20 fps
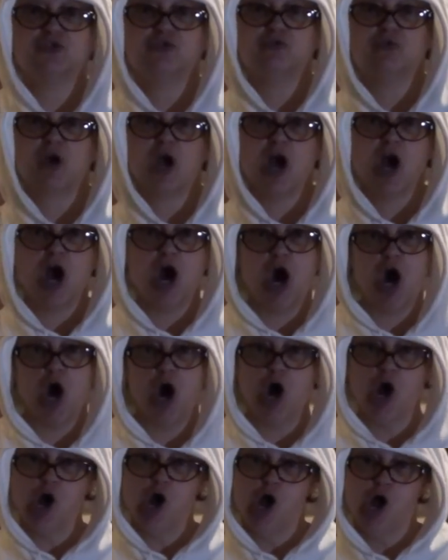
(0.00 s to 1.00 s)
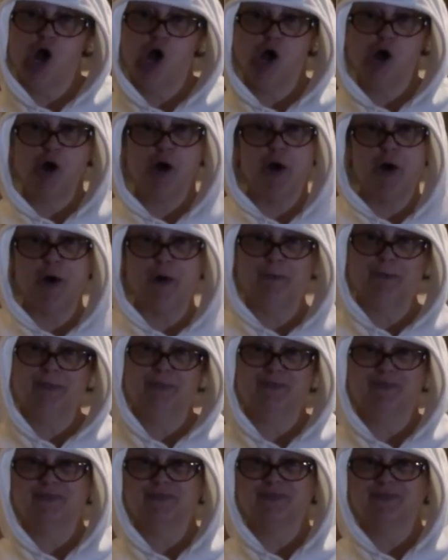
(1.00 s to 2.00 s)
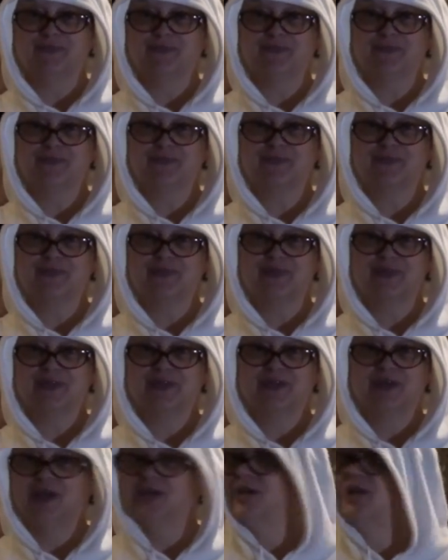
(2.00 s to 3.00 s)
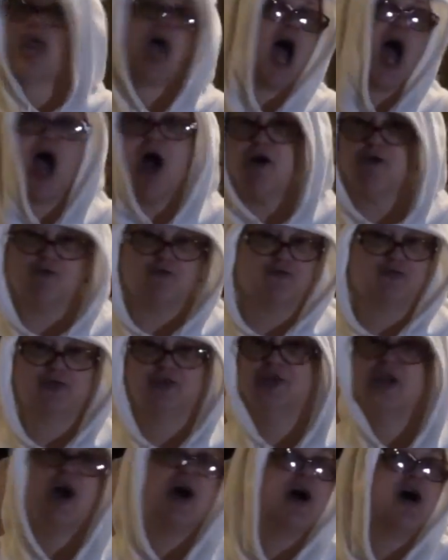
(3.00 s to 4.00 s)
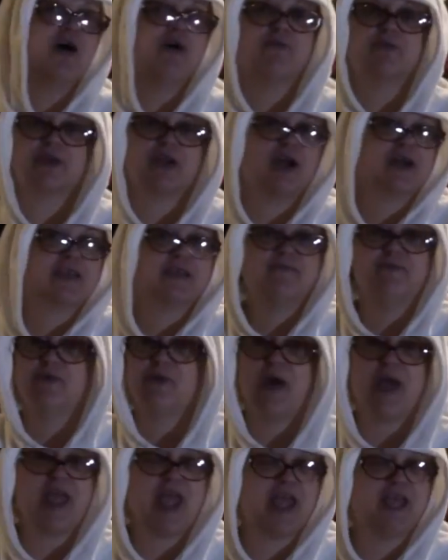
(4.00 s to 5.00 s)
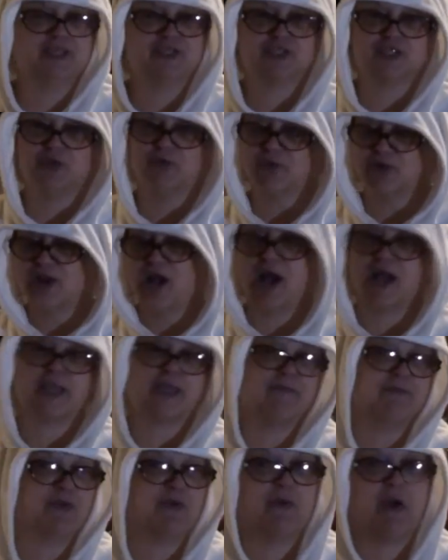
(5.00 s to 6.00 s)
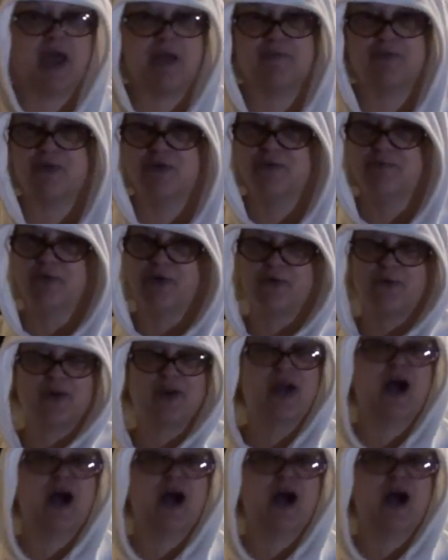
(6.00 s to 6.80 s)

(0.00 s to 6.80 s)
to come. When we give away Angel. No, no, we're not giving away Angel. We're not giving away Boomer. We're